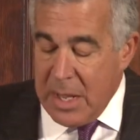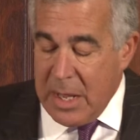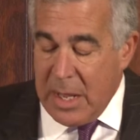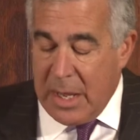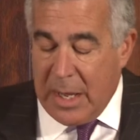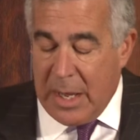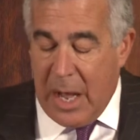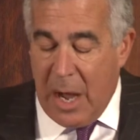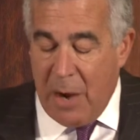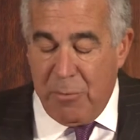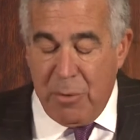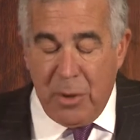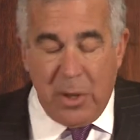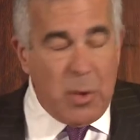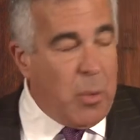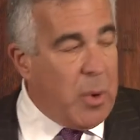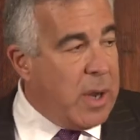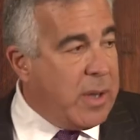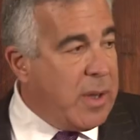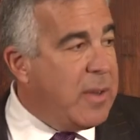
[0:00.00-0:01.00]
I really
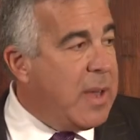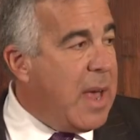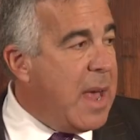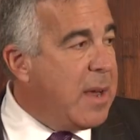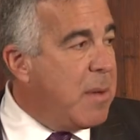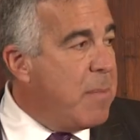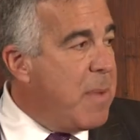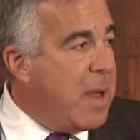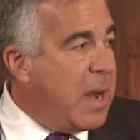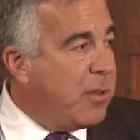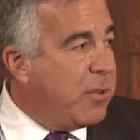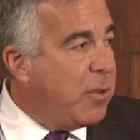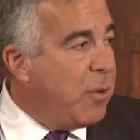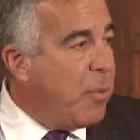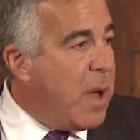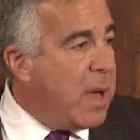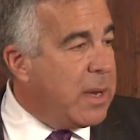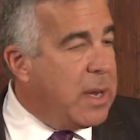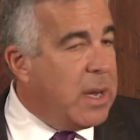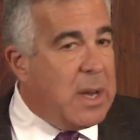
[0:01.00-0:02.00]
wanted to take a minute to
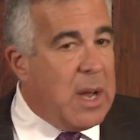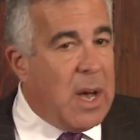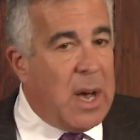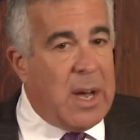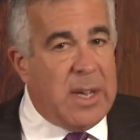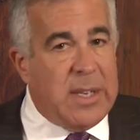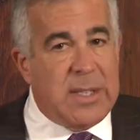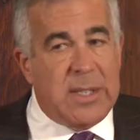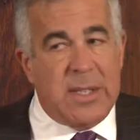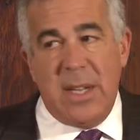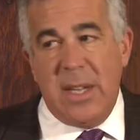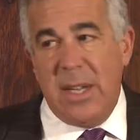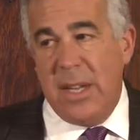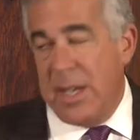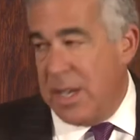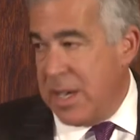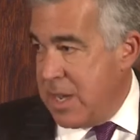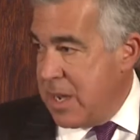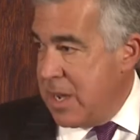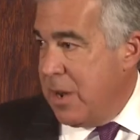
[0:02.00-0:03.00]
recognize the